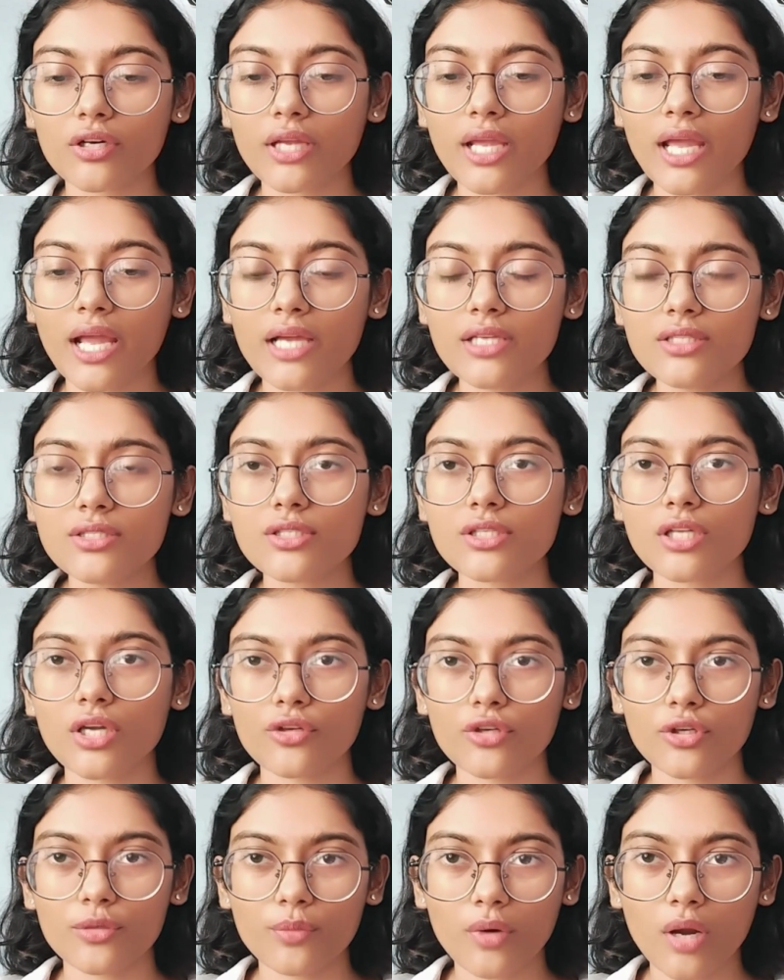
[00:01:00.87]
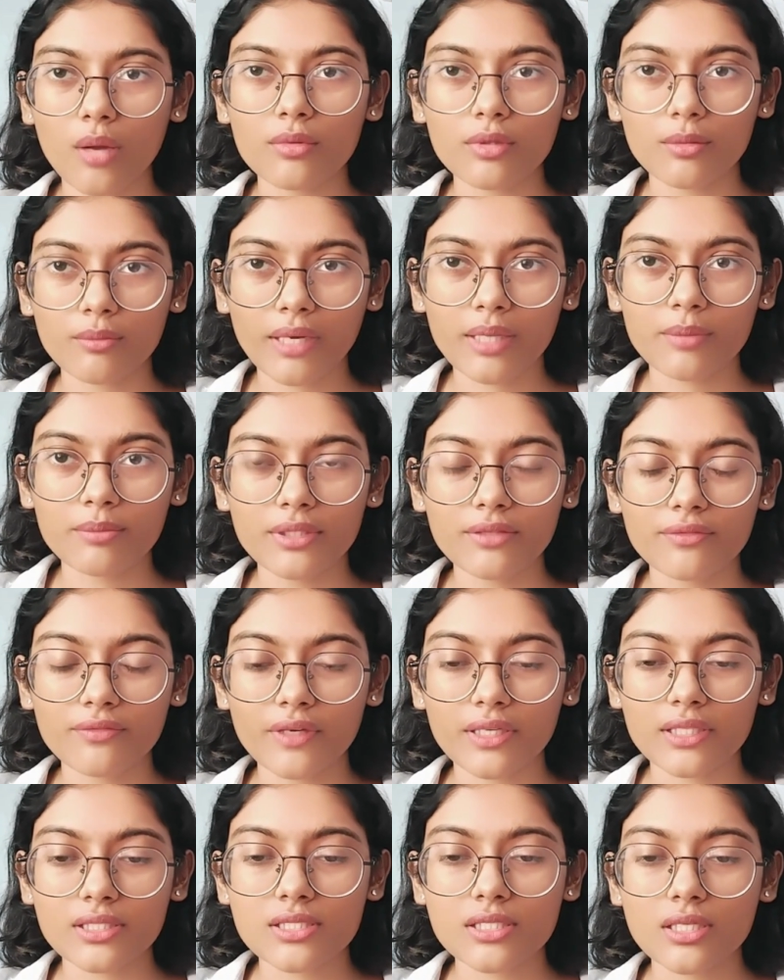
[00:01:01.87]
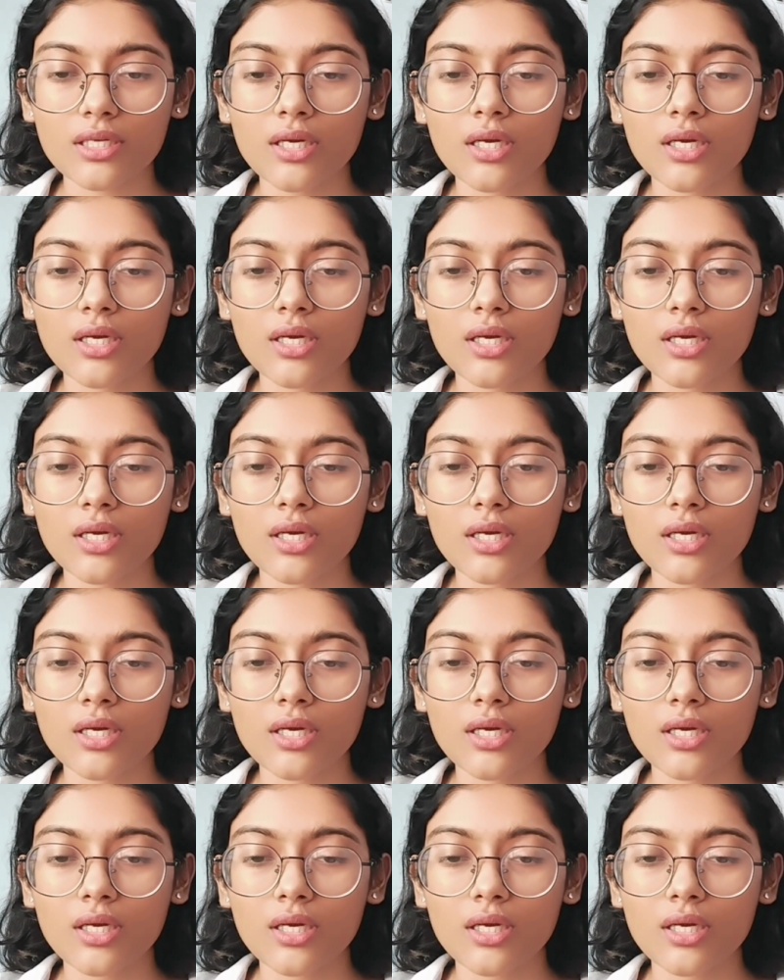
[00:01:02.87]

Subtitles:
cache, now your problem might be fixed.